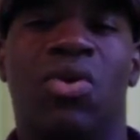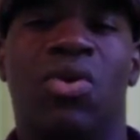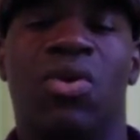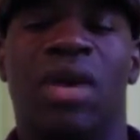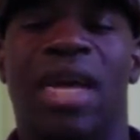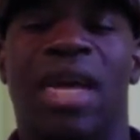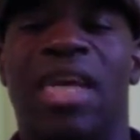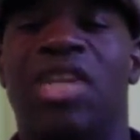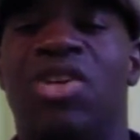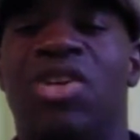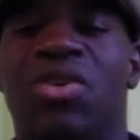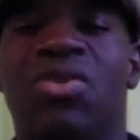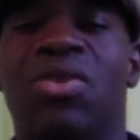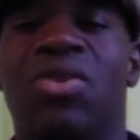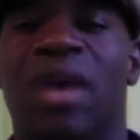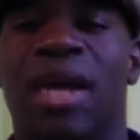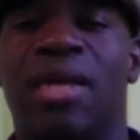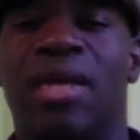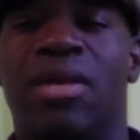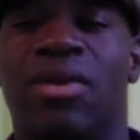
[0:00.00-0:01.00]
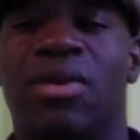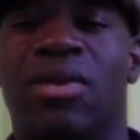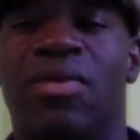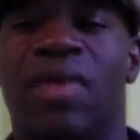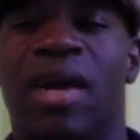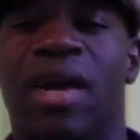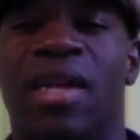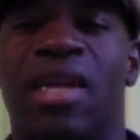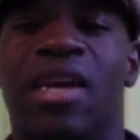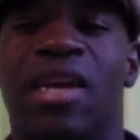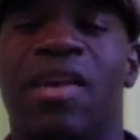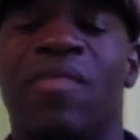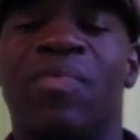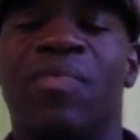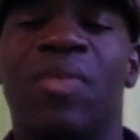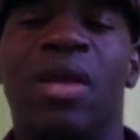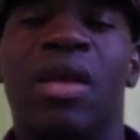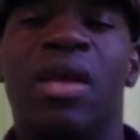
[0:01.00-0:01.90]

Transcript: or a junior high school around here,